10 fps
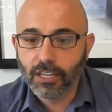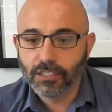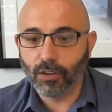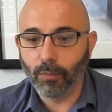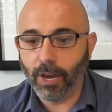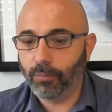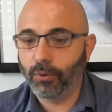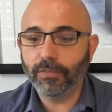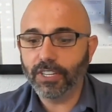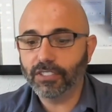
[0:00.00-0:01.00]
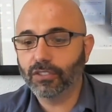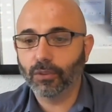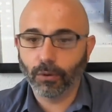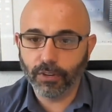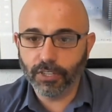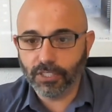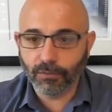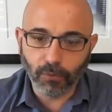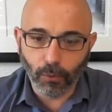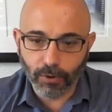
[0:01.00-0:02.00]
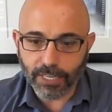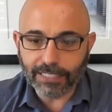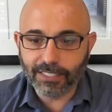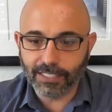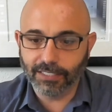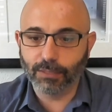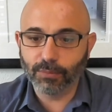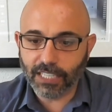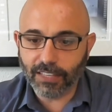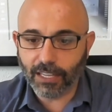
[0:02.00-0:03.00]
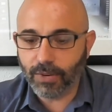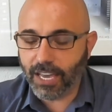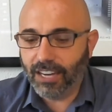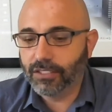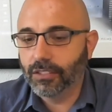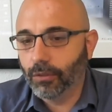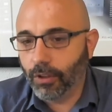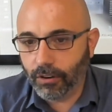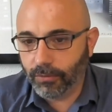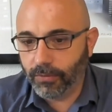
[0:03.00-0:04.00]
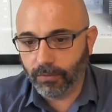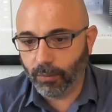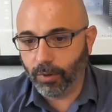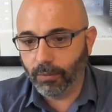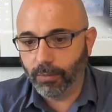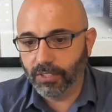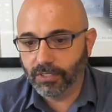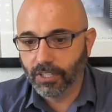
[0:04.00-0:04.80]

So my previous storage and forwarding system set that we had is no longer fit for purpose.